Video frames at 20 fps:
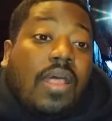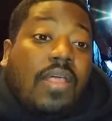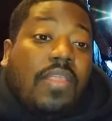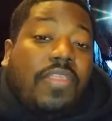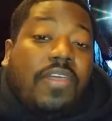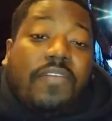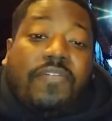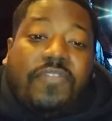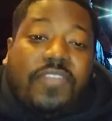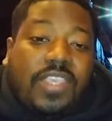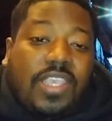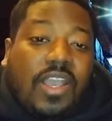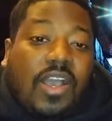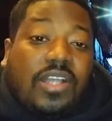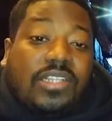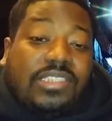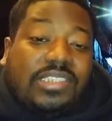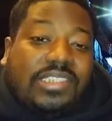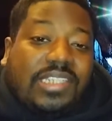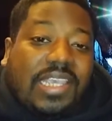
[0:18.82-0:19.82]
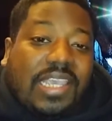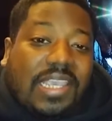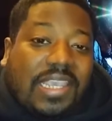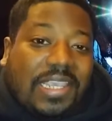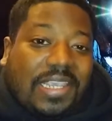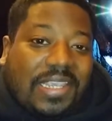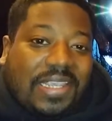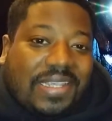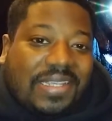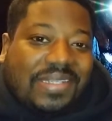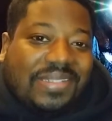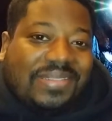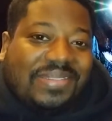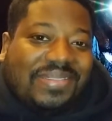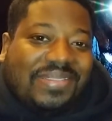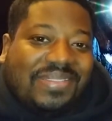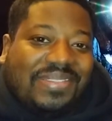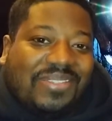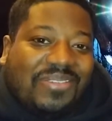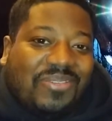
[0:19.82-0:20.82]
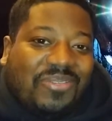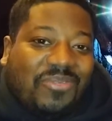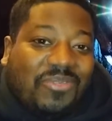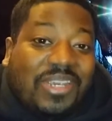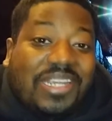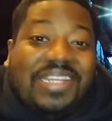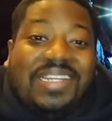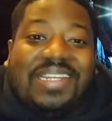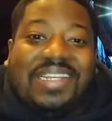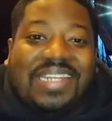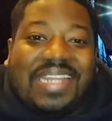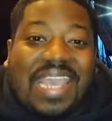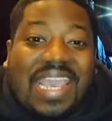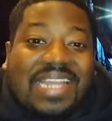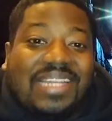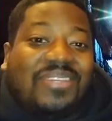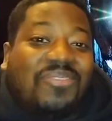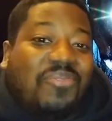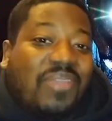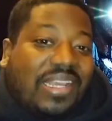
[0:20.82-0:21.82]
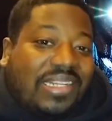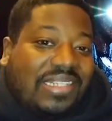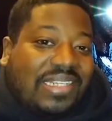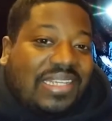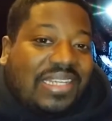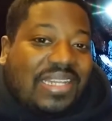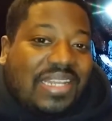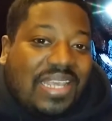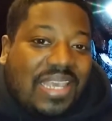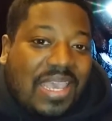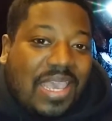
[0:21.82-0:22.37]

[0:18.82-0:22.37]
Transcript: The Fiance, written and directed